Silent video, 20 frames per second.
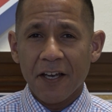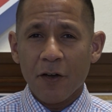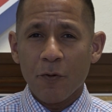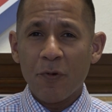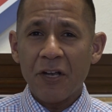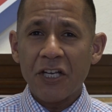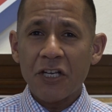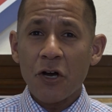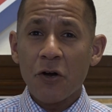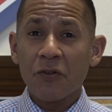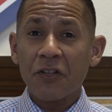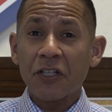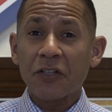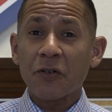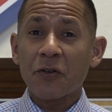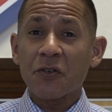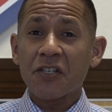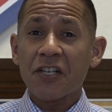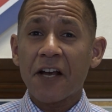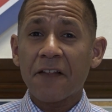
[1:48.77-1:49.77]
We know that
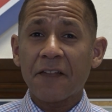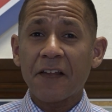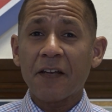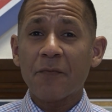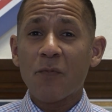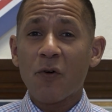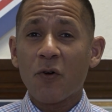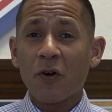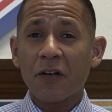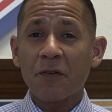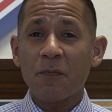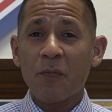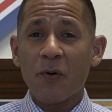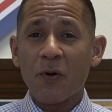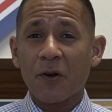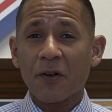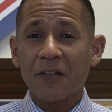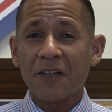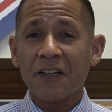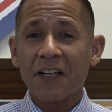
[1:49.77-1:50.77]
there's nothing more
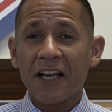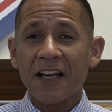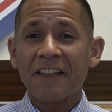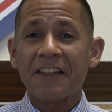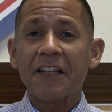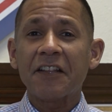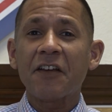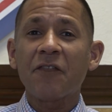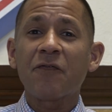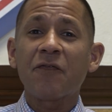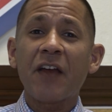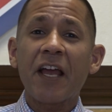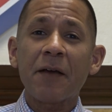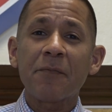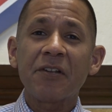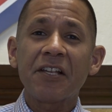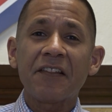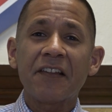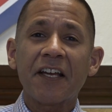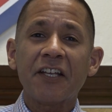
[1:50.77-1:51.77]
important than the
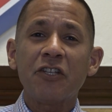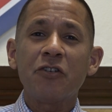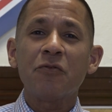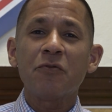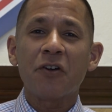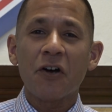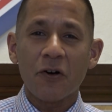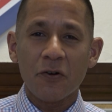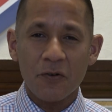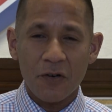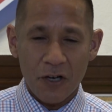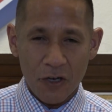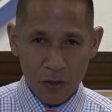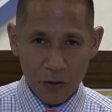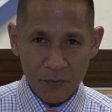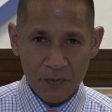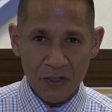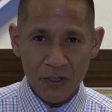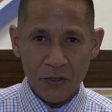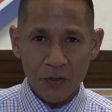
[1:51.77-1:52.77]
family that you go
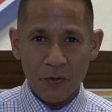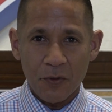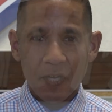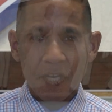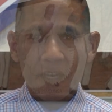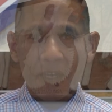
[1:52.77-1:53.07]
home to.